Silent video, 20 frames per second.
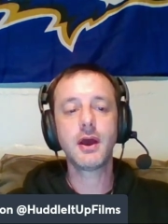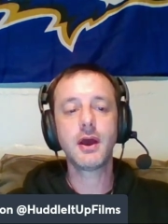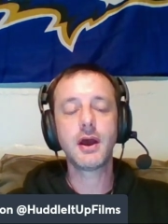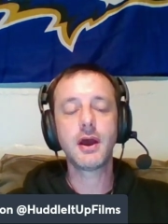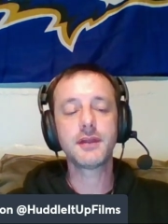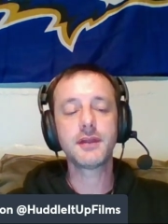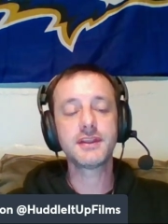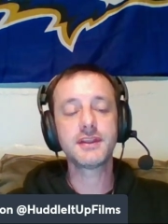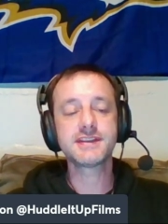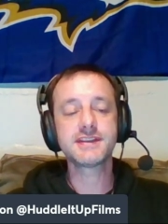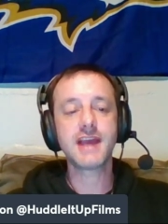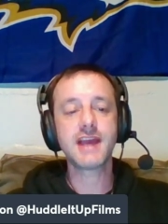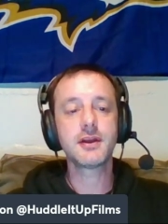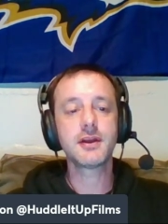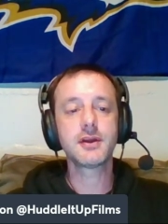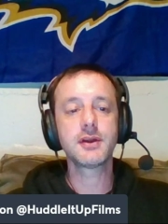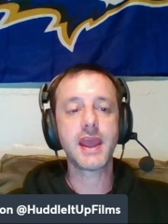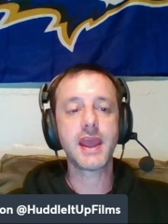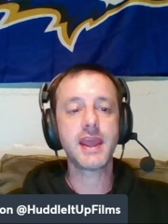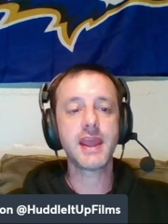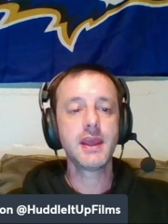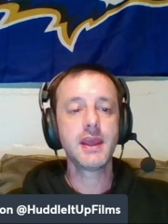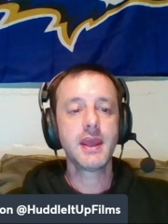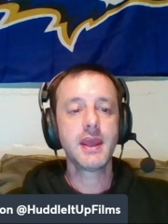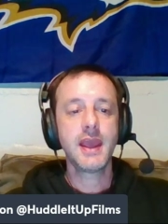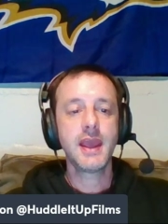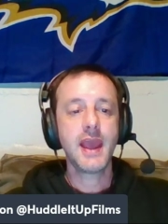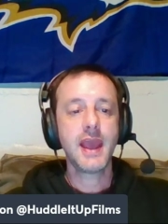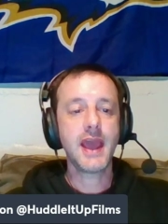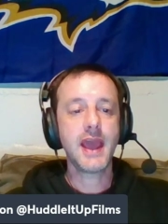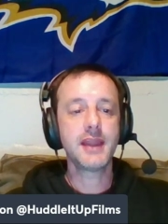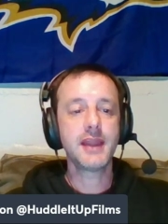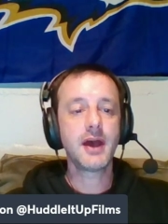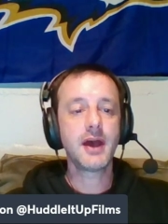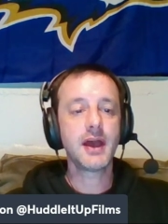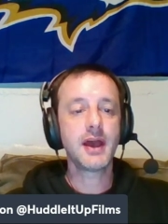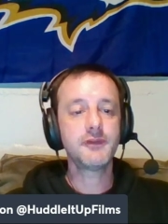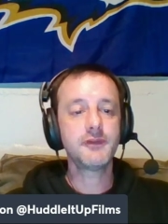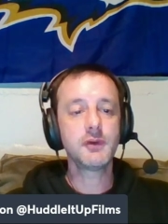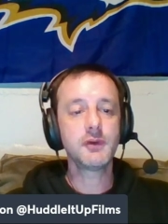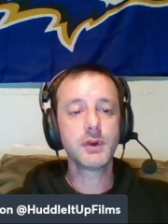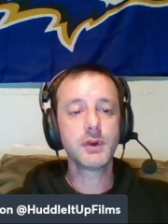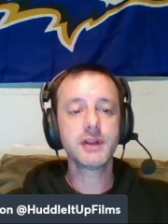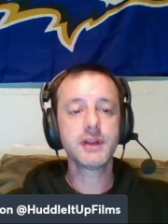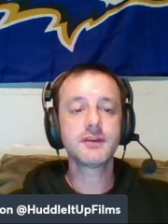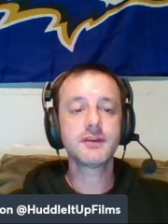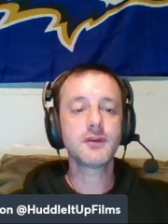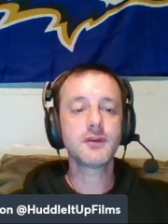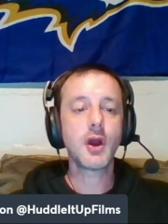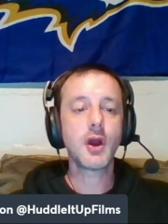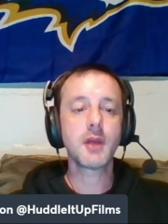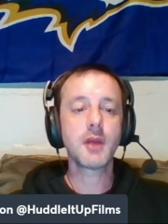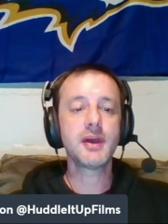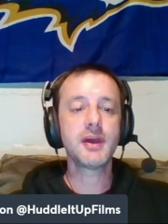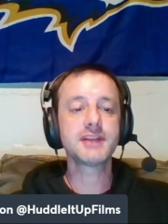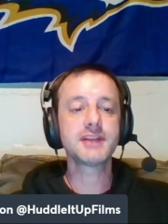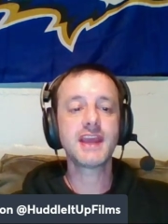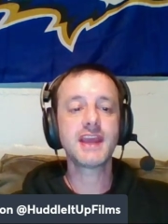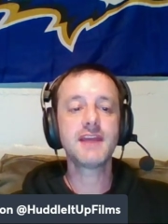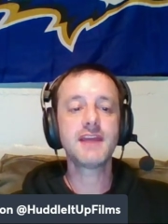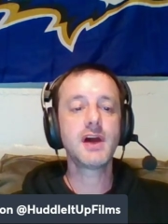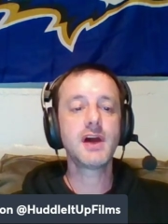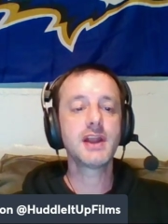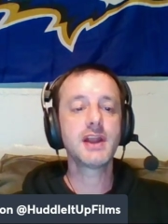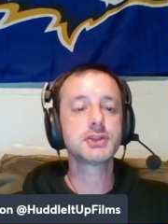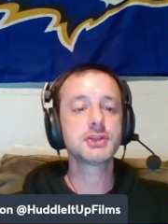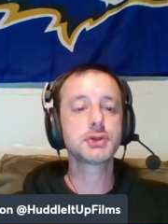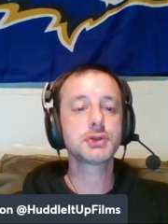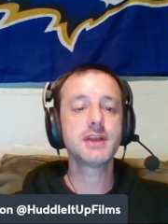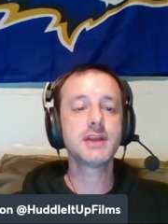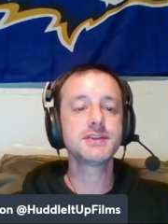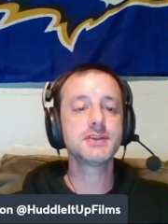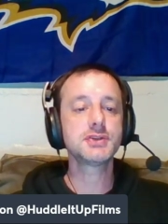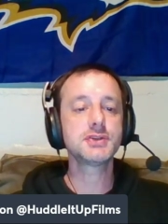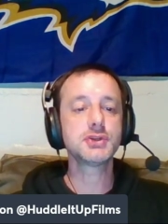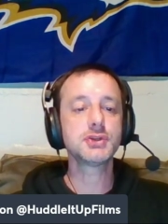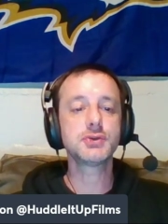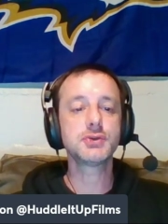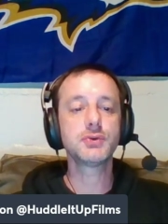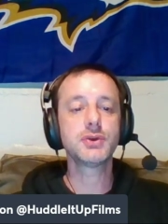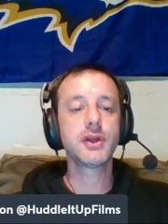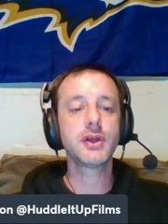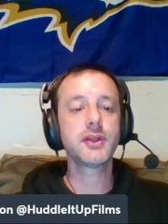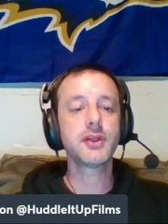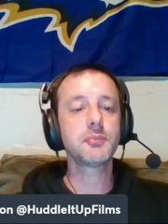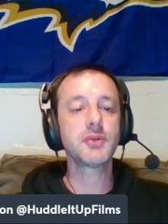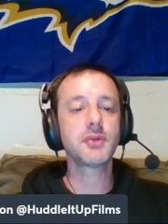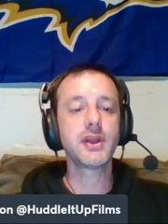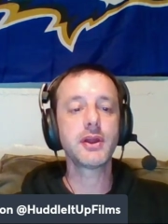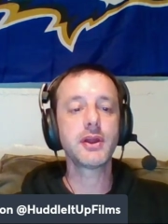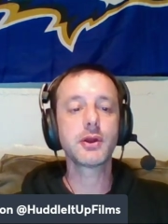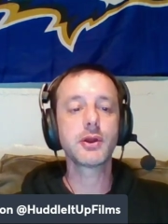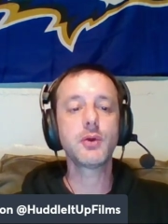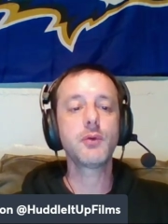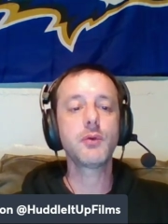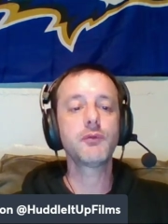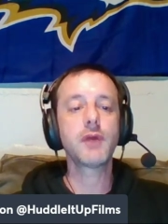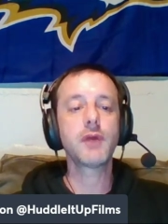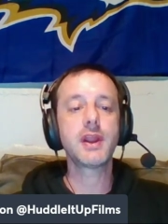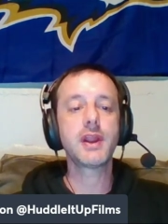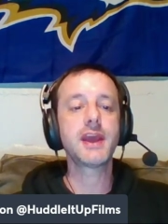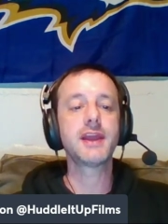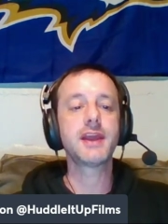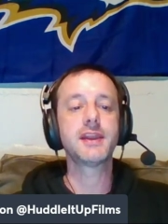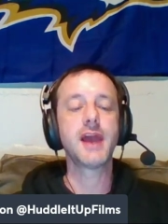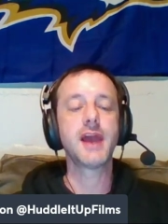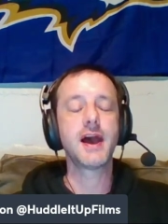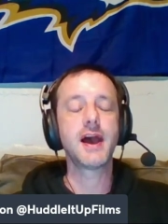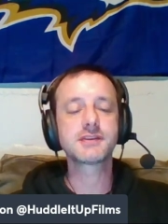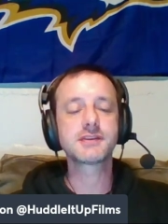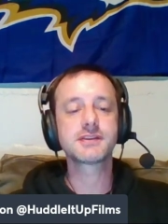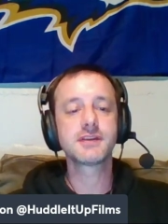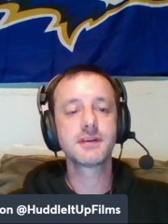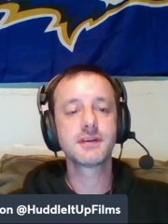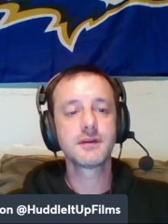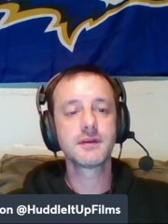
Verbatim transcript: Uh, this Saturday, and uh, if you wanted to talk about Tavon and transition to another player, go right ahead, Knox.